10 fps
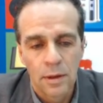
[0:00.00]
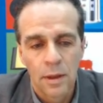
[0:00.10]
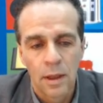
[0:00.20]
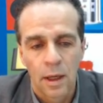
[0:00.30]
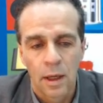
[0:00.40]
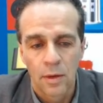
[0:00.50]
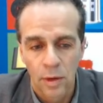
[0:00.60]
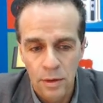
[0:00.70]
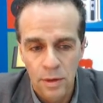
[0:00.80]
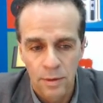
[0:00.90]
and
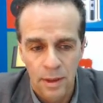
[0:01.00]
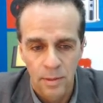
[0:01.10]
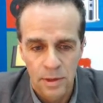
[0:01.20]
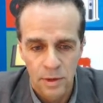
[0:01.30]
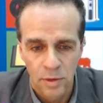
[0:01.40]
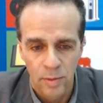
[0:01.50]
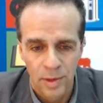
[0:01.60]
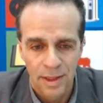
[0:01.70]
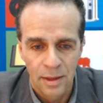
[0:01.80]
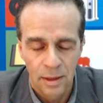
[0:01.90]
also enables us
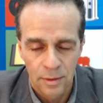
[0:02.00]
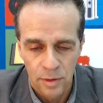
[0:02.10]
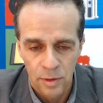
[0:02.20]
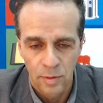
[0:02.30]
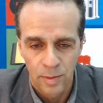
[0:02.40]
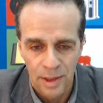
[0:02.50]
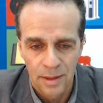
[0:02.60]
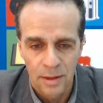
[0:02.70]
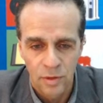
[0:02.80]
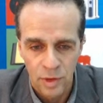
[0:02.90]
to build
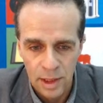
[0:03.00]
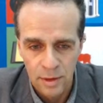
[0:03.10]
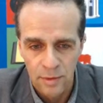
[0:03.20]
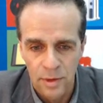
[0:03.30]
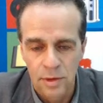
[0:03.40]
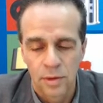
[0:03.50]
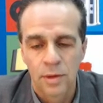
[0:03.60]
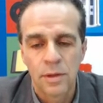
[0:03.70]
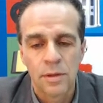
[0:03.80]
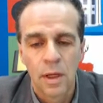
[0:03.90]
a training
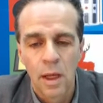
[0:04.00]
resource